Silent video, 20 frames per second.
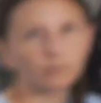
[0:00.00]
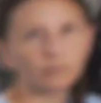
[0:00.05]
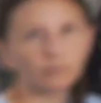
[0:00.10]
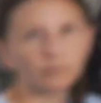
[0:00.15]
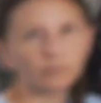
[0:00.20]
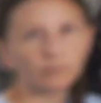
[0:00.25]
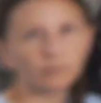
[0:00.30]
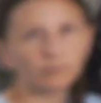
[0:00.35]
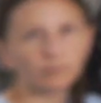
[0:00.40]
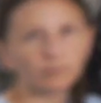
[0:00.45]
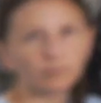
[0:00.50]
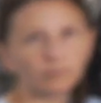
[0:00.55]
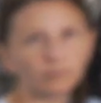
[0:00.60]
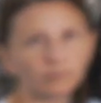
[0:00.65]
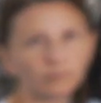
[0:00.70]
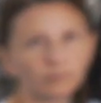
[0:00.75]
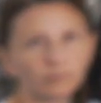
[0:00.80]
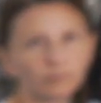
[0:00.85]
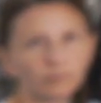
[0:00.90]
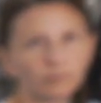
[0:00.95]

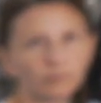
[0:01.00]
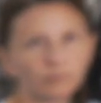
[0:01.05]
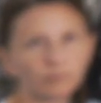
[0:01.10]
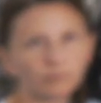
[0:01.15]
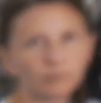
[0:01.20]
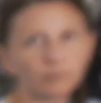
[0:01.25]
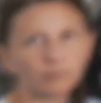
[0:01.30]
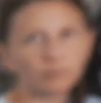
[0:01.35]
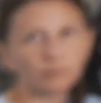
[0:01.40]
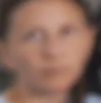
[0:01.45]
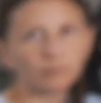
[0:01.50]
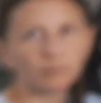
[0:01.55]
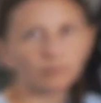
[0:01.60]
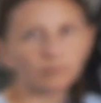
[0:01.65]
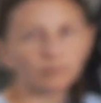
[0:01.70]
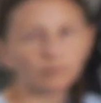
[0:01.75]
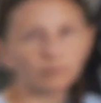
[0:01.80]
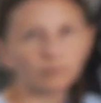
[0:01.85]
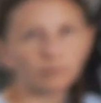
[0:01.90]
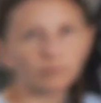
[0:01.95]

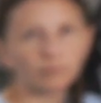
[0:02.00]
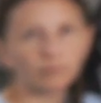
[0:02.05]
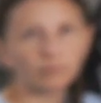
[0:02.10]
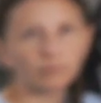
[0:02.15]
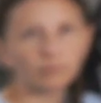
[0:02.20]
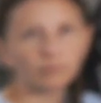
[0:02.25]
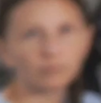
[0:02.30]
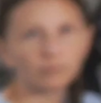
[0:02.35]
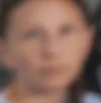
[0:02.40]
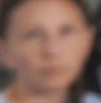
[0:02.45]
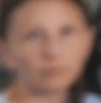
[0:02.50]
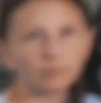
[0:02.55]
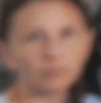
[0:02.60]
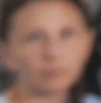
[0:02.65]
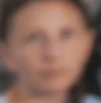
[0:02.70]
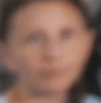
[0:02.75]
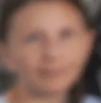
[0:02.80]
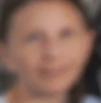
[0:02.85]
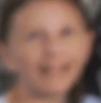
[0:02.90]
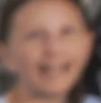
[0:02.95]

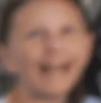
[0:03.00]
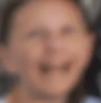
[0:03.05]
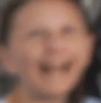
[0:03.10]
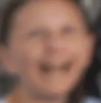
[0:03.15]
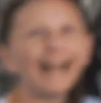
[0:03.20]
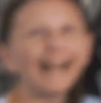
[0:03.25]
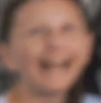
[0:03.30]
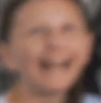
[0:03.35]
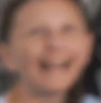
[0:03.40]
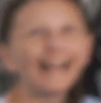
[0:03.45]
No words are spoken by the person on screen.